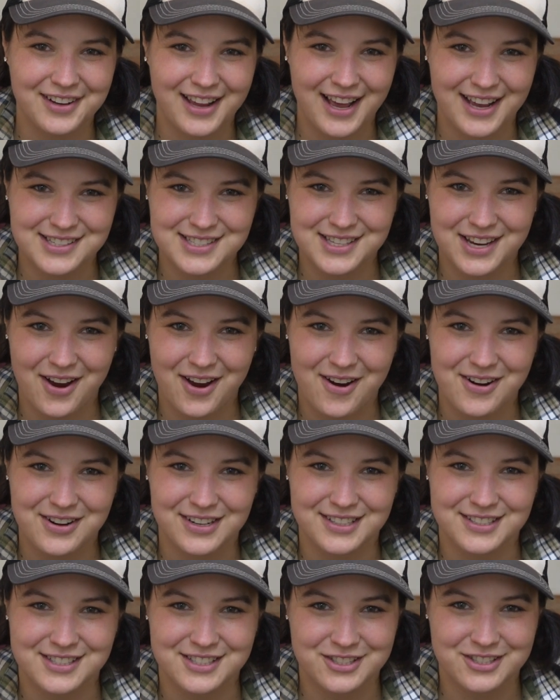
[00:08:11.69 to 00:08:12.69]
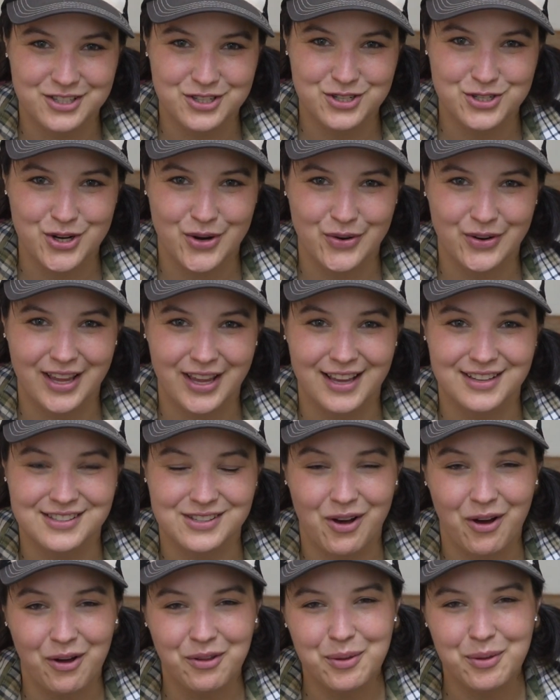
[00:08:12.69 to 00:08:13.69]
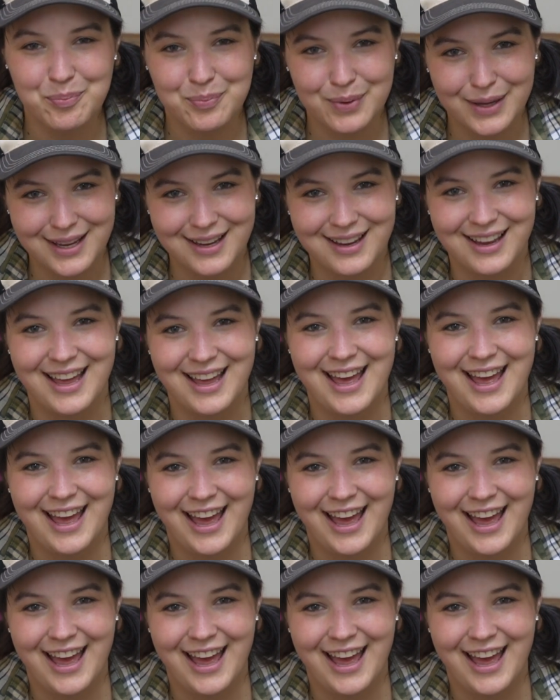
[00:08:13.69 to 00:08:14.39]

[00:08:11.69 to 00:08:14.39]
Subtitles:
casting artists to showcase all the big,